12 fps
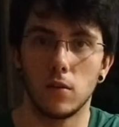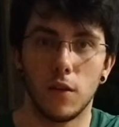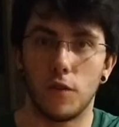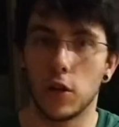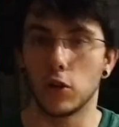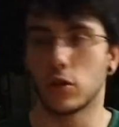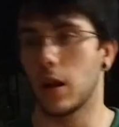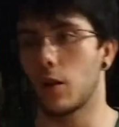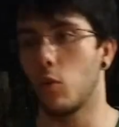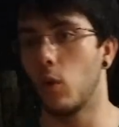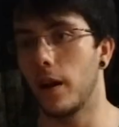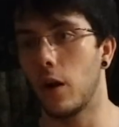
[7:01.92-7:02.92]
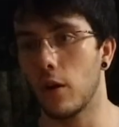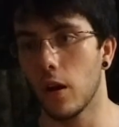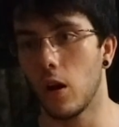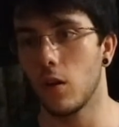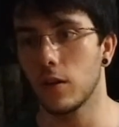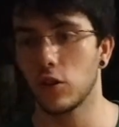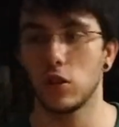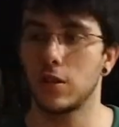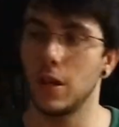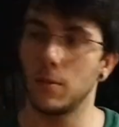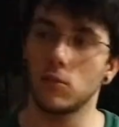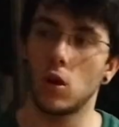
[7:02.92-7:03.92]
The videos are like one hour long. It's just
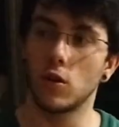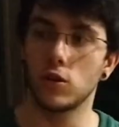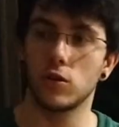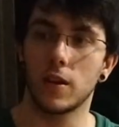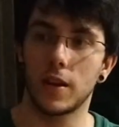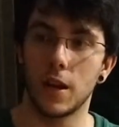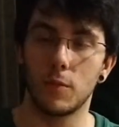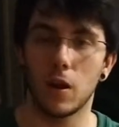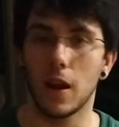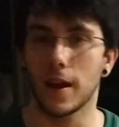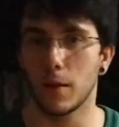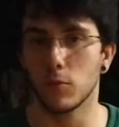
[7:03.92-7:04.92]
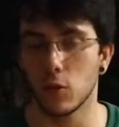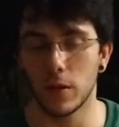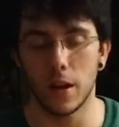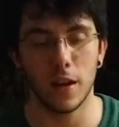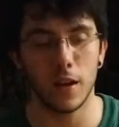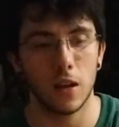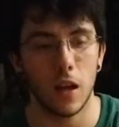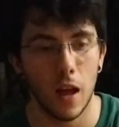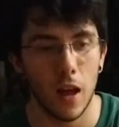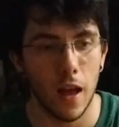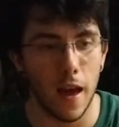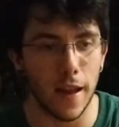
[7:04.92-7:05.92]
him talking to the camera like I'm doing here,
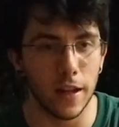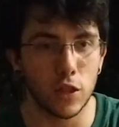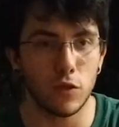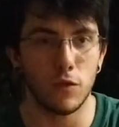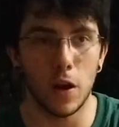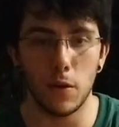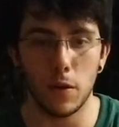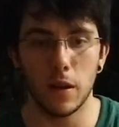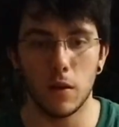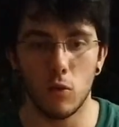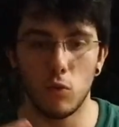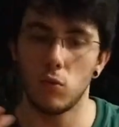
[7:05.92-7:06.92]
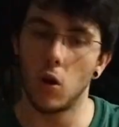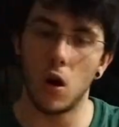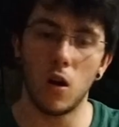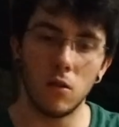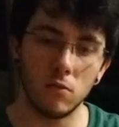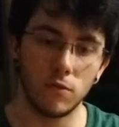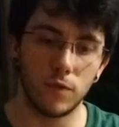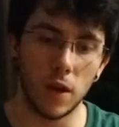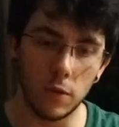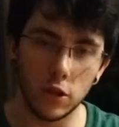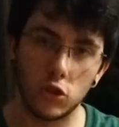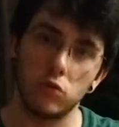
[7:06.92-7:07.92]
and it's very raw,
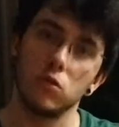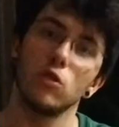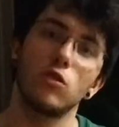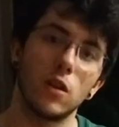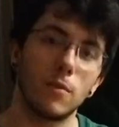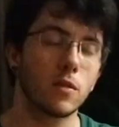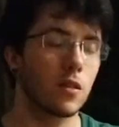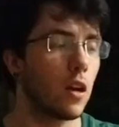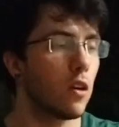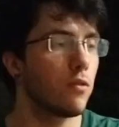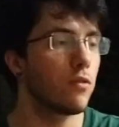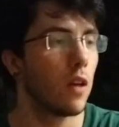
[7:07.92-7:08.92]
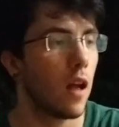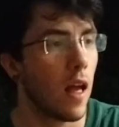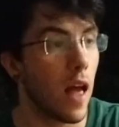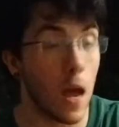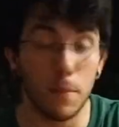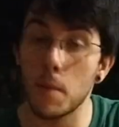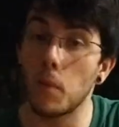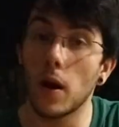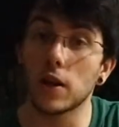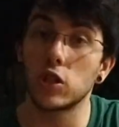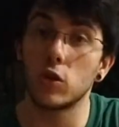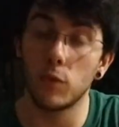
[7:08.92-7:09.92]
very true to himself, and people
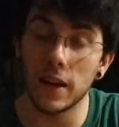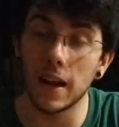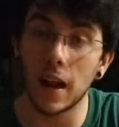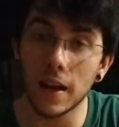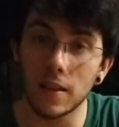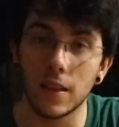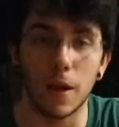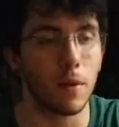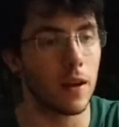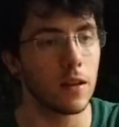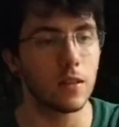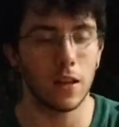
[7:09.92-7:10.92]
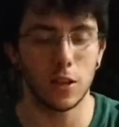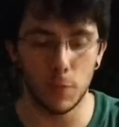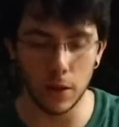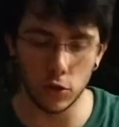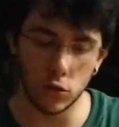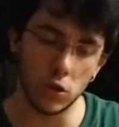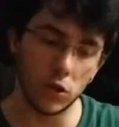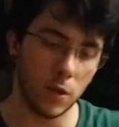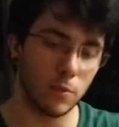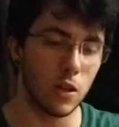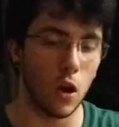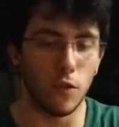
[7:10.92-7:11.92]
actually really like that because he's being true to
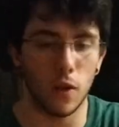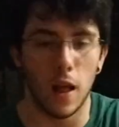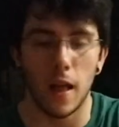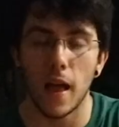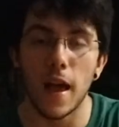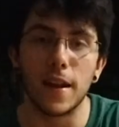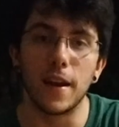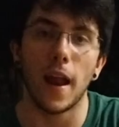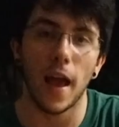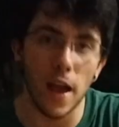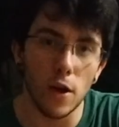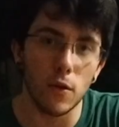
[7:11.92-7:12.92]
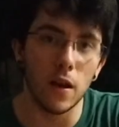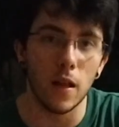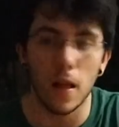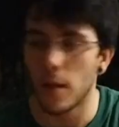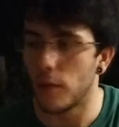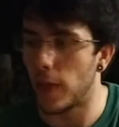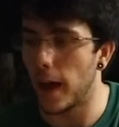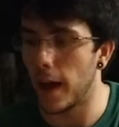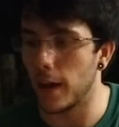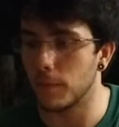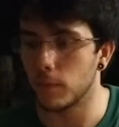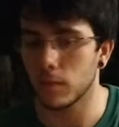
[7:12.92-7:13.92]
himself in an era
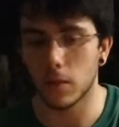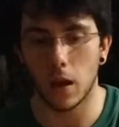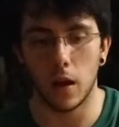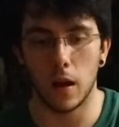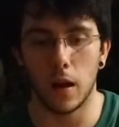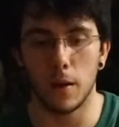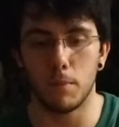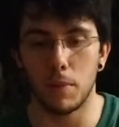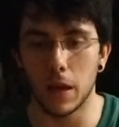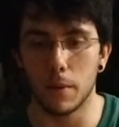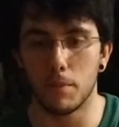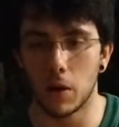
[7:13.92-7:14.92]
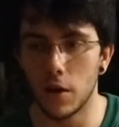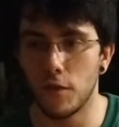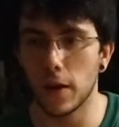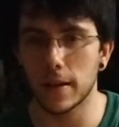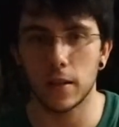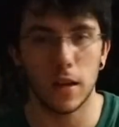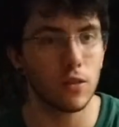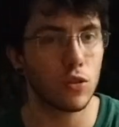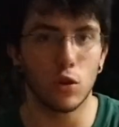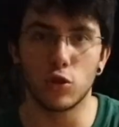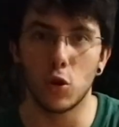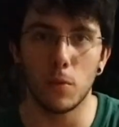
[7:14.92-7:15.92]
that uh, being perfect in
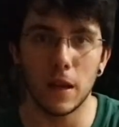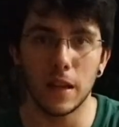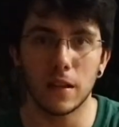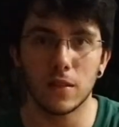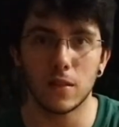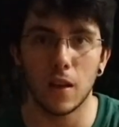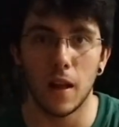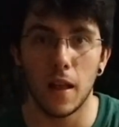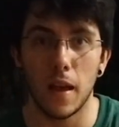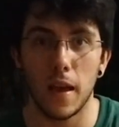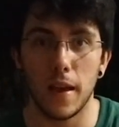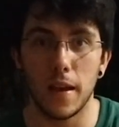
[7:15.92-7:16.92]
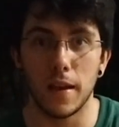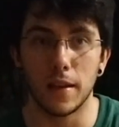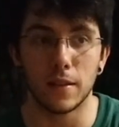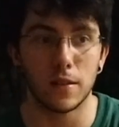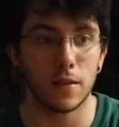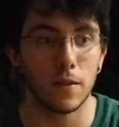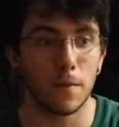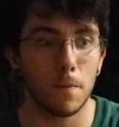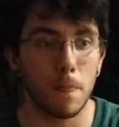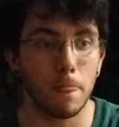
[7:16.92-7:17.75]
social medias is